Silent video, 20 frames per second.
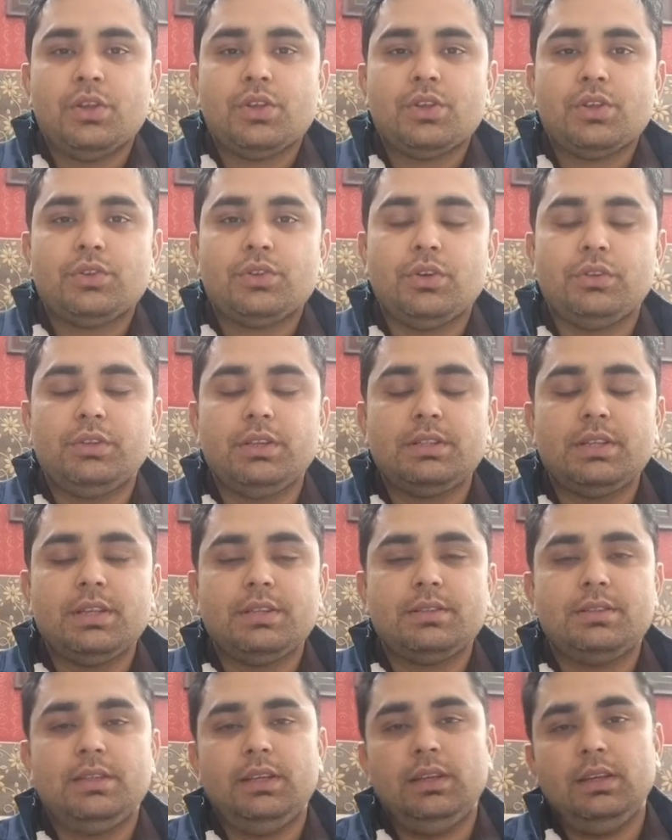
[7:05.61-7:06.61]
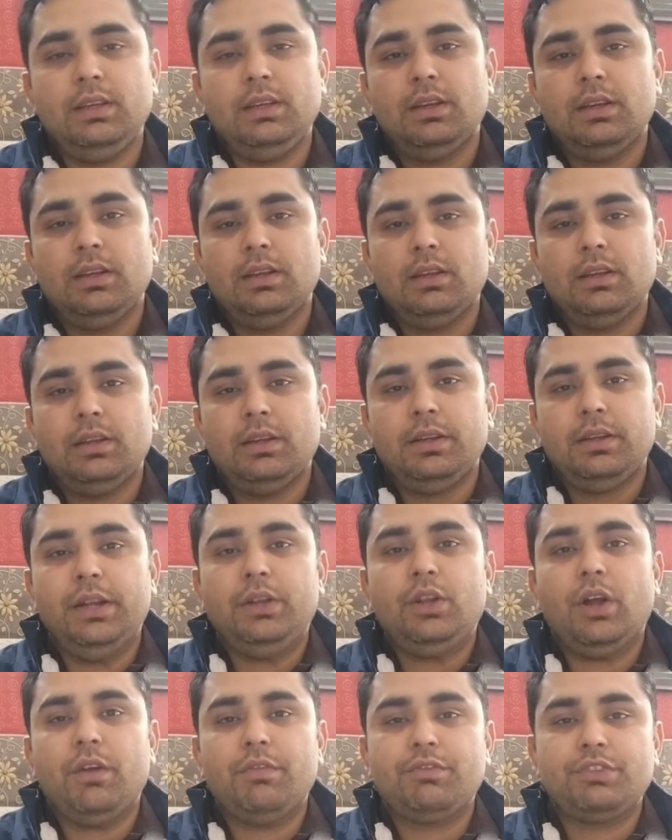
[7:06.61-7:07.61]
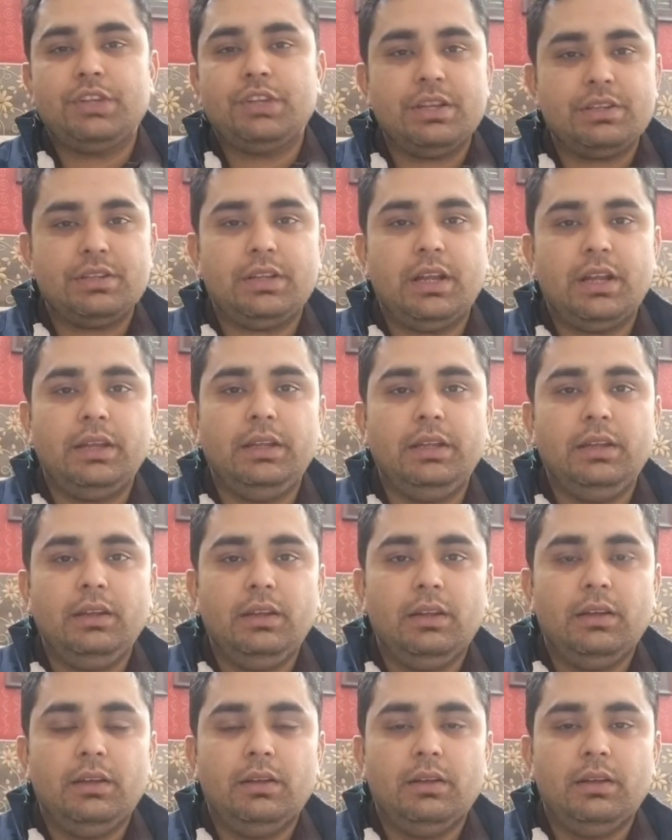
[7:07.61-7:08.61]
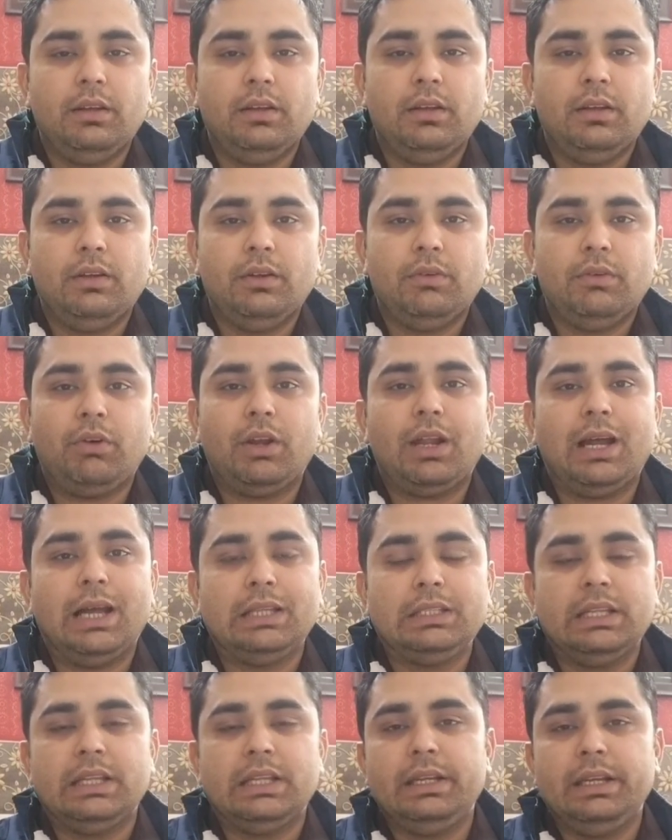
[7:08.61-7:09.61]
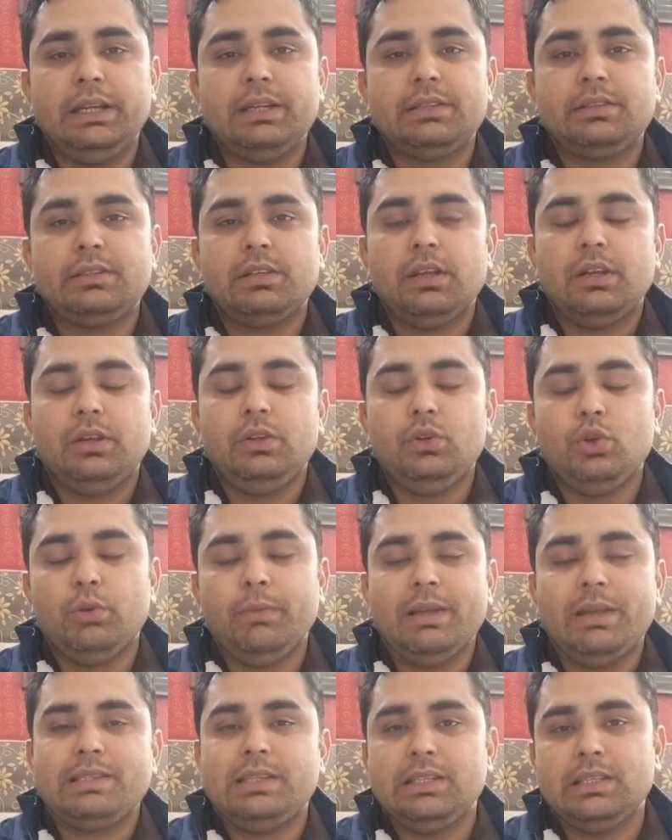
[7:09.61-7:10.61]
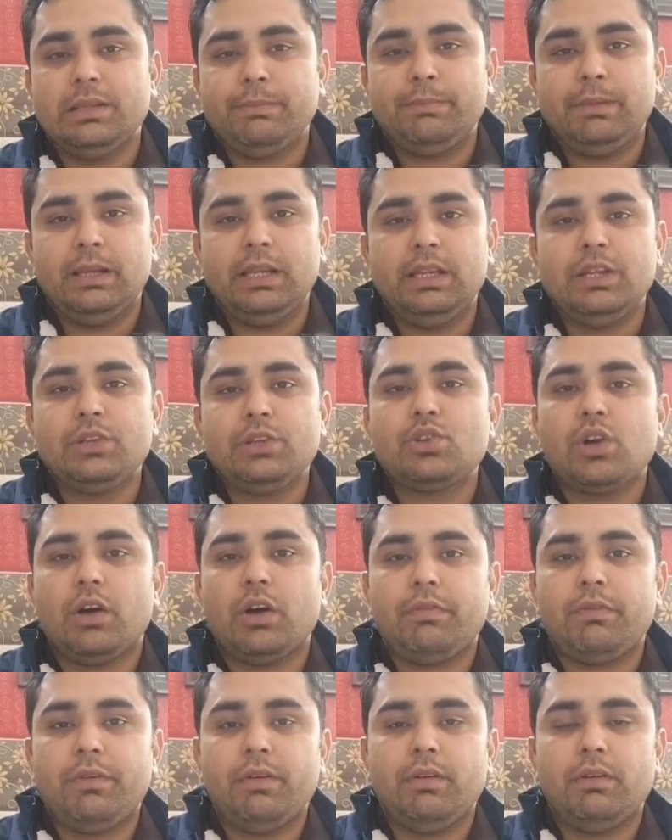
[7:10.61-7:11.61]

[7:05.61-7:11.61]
So this is the writ of certiorari. For other writs, you may see the playlist of